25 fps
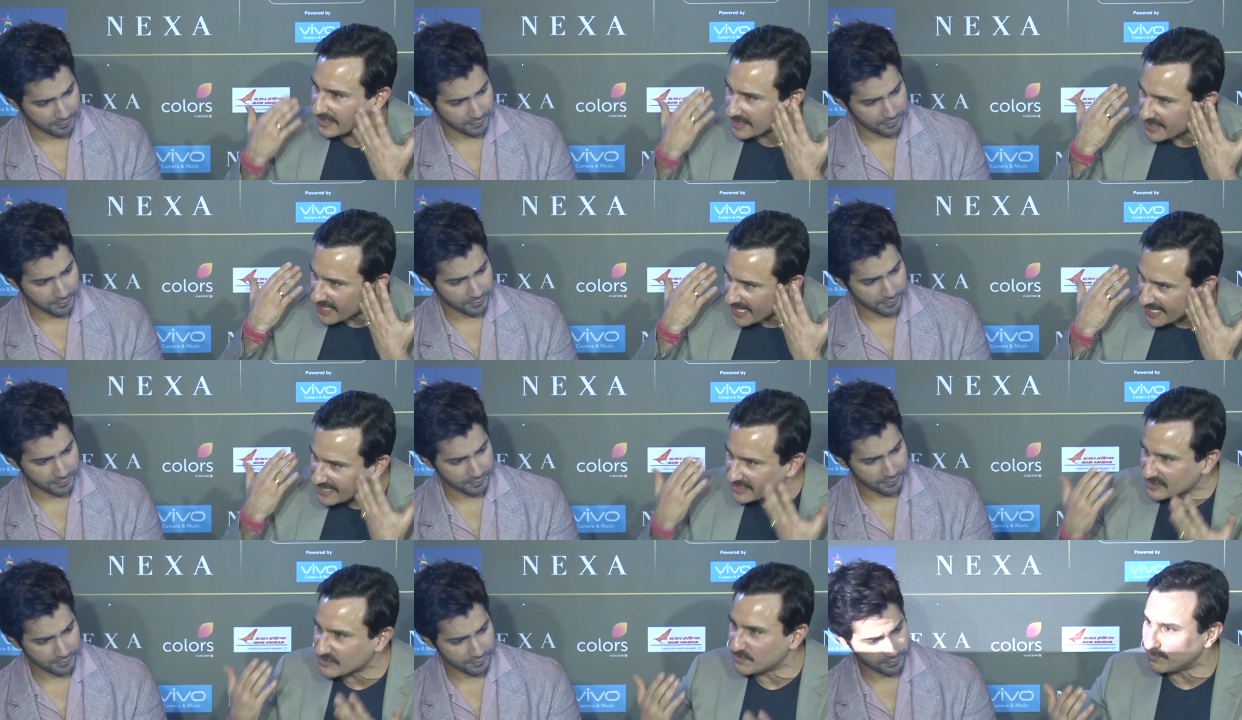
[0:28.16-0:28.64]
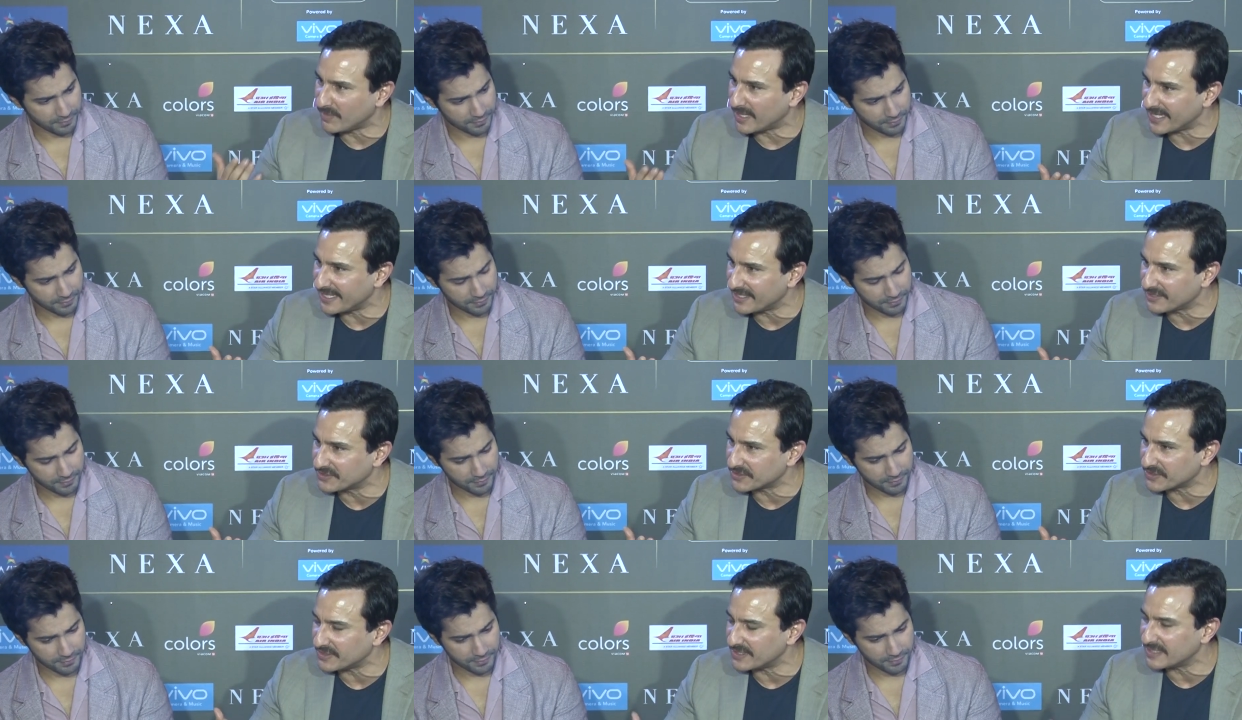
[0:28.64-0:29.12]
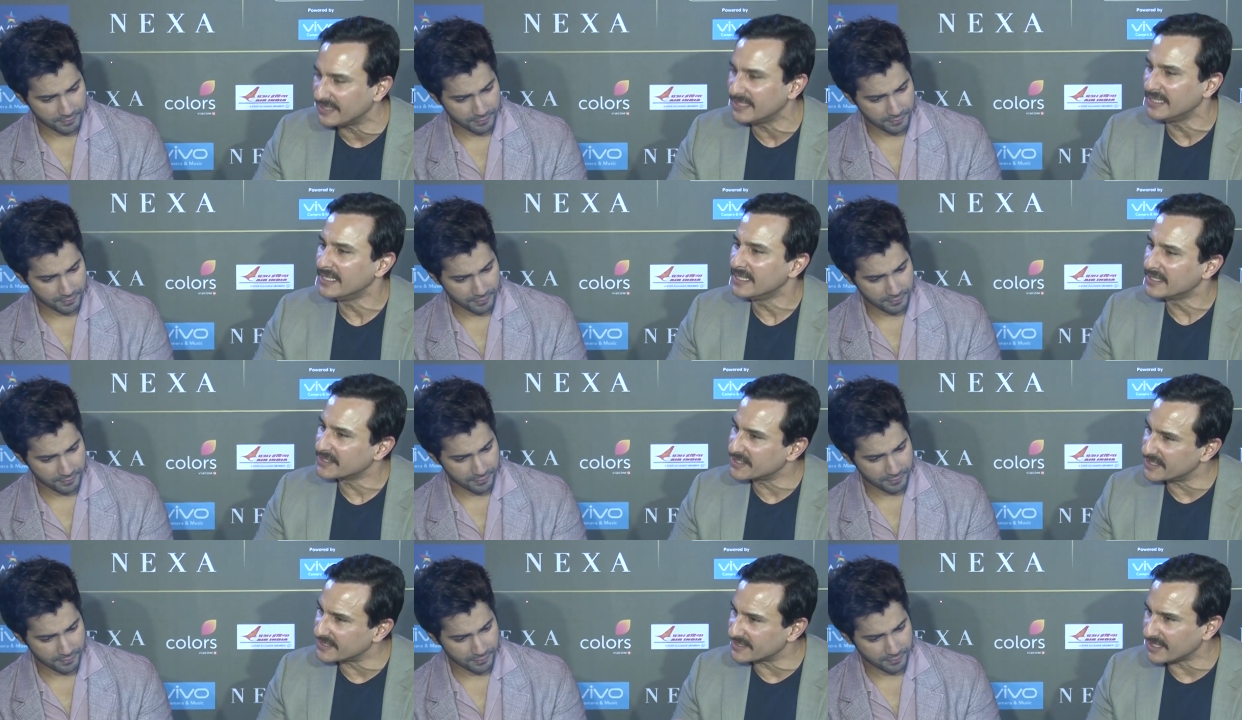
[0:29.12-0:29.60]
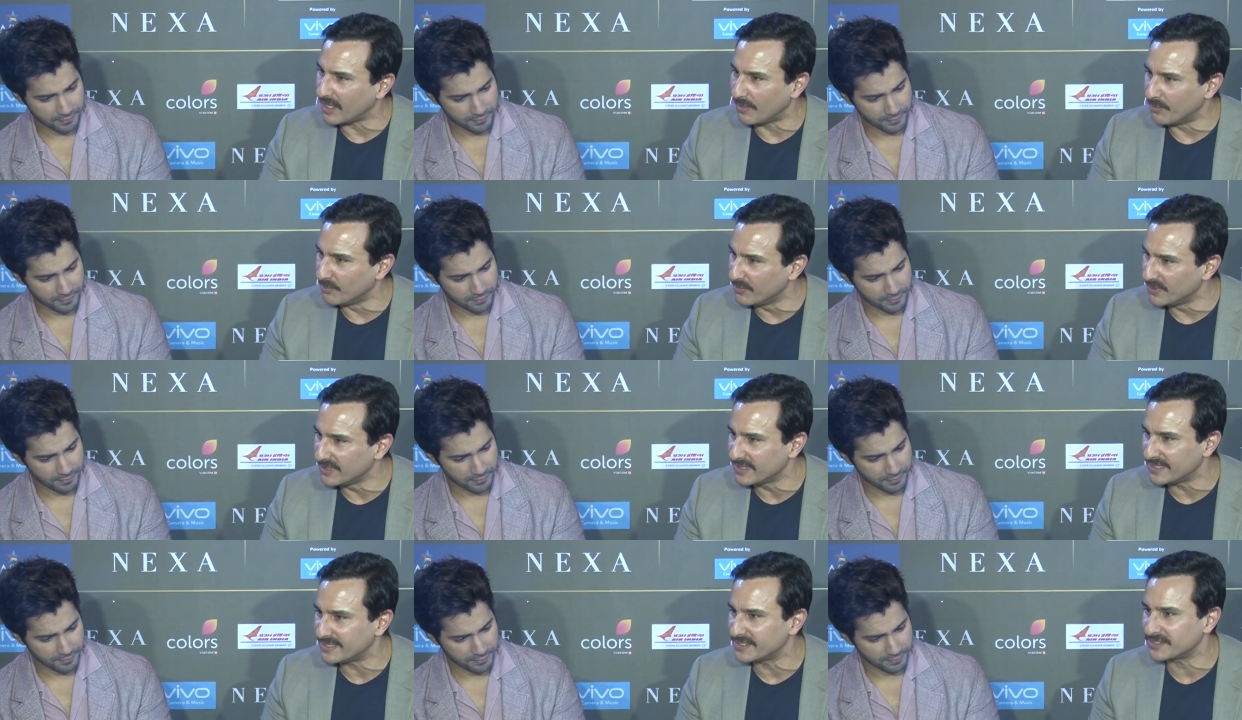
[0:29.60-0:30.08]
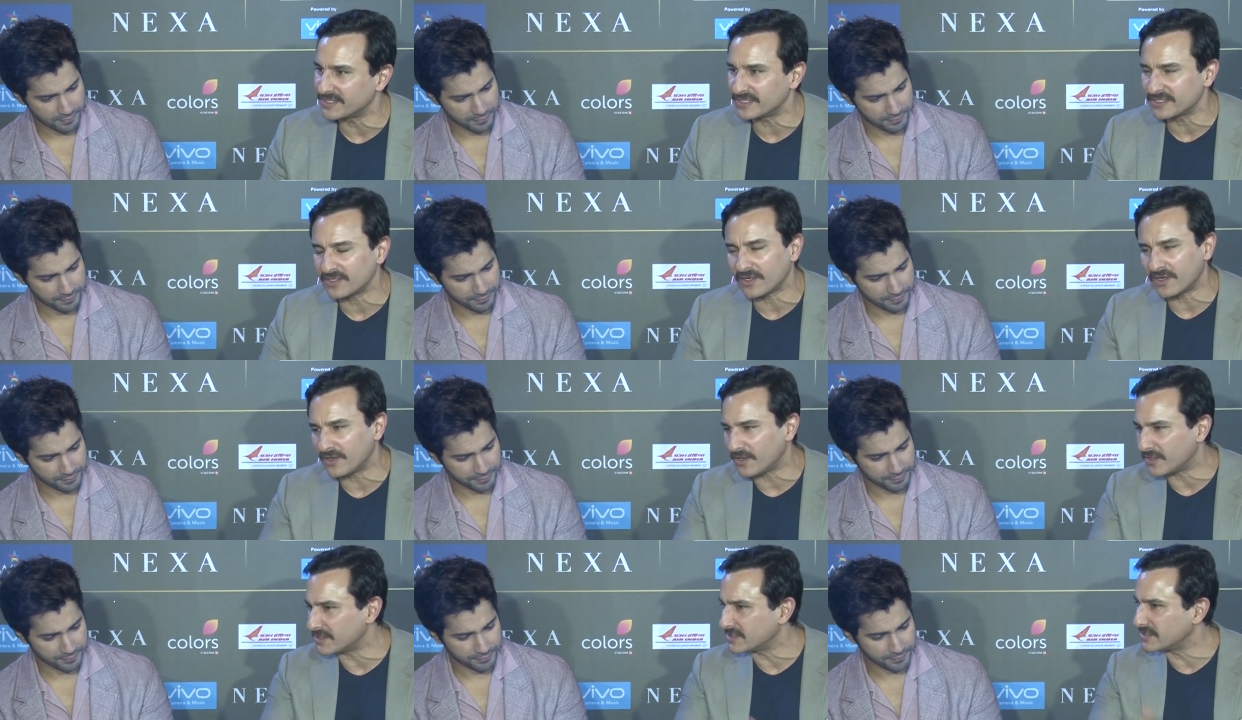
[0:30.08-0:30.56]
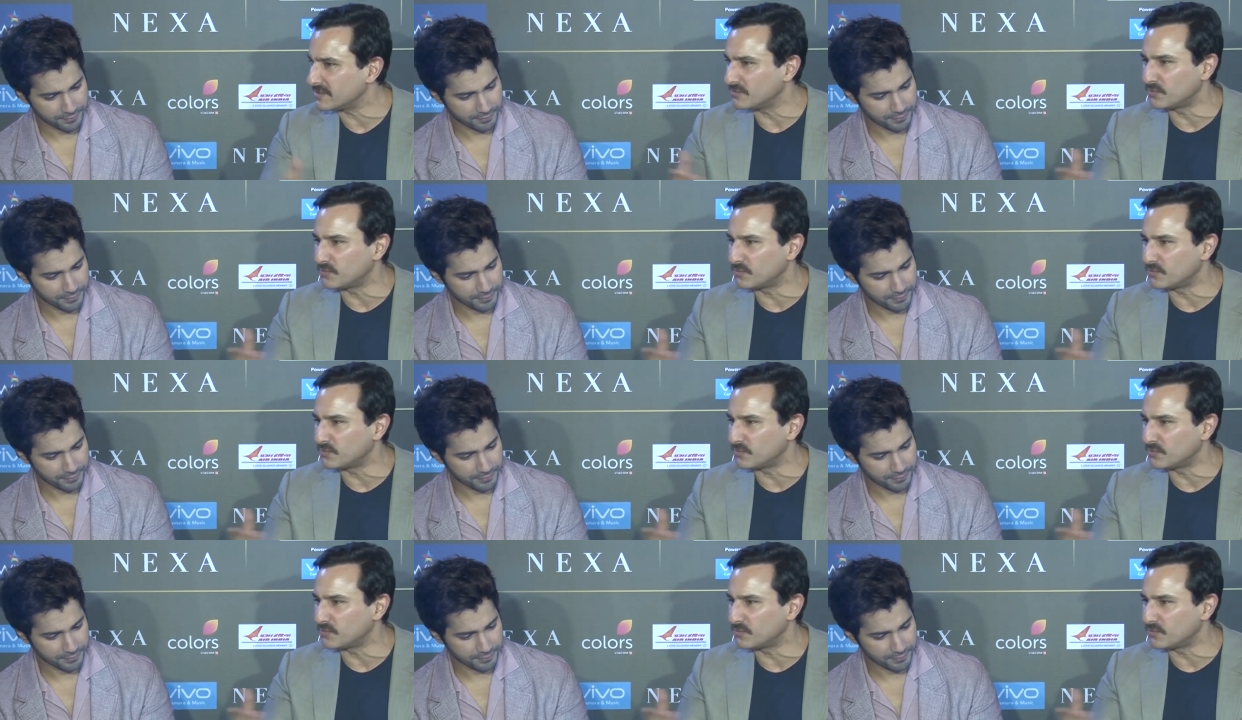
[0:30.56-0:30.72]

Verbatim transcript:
Speaker 1: a nice mind to her. She's humble, and she's got lots